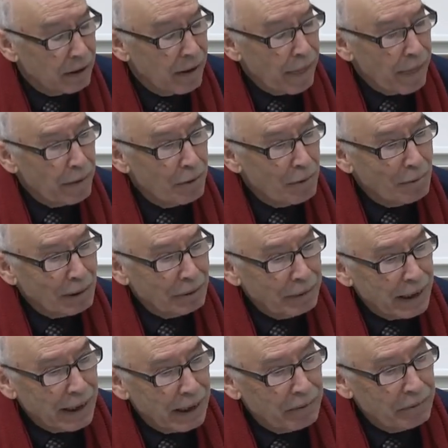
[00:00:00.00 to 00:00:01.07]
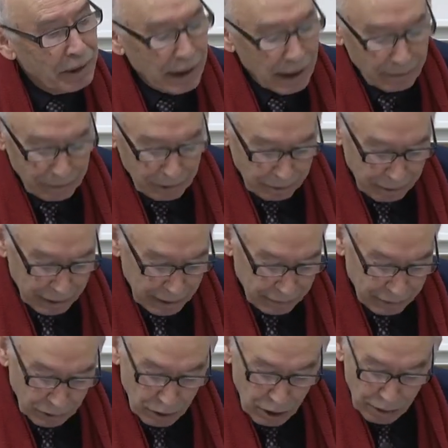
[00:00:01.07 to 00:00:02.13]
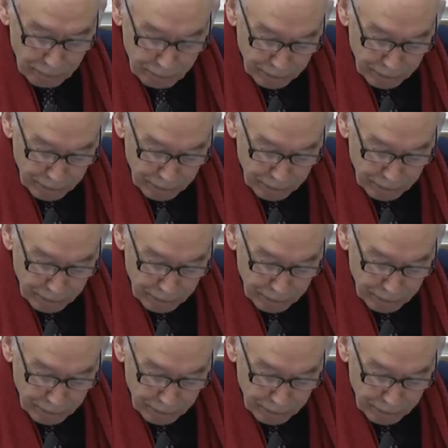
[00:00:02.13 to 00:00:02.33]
know, what we have? We have, you know,